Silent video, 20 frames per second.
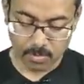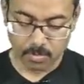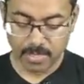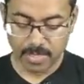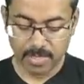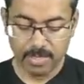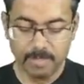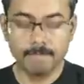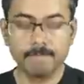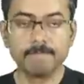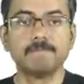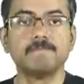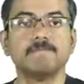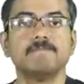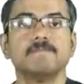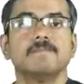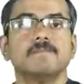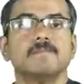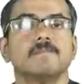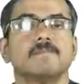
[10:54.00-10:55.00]
okay,
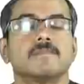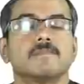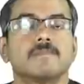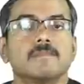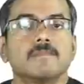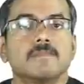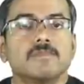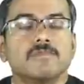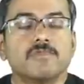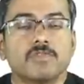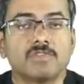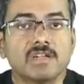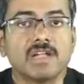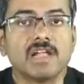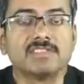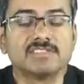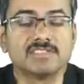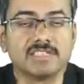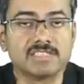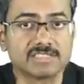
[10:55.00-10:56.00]
for the
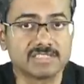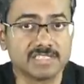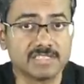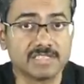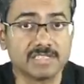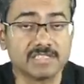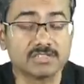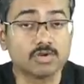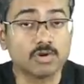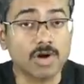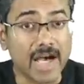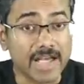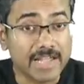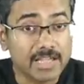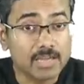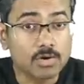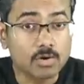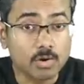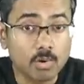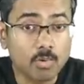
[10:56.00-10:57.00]
last sixteen years. So
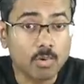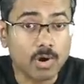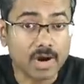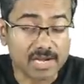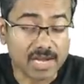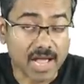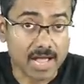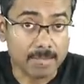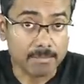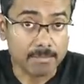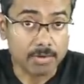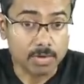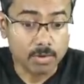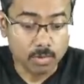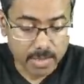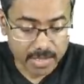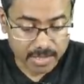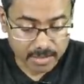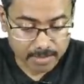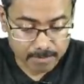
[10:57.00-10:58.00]
I know what I'm
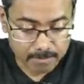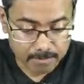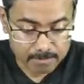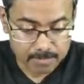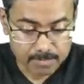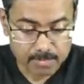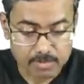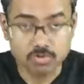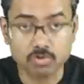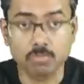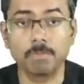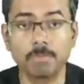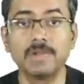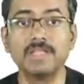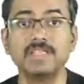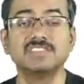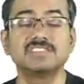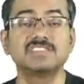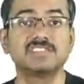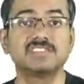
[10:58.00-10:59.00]
doing. So
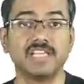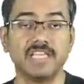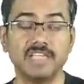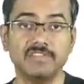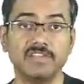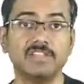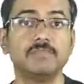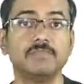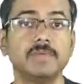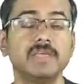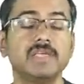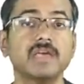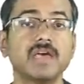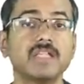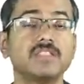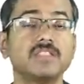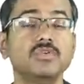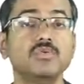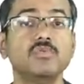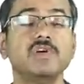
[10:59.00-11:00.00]
please stay with me
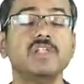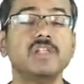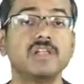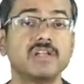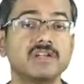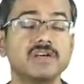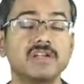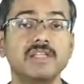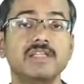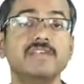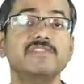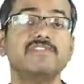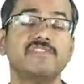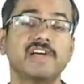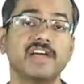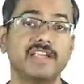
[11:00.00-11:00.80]
and you will really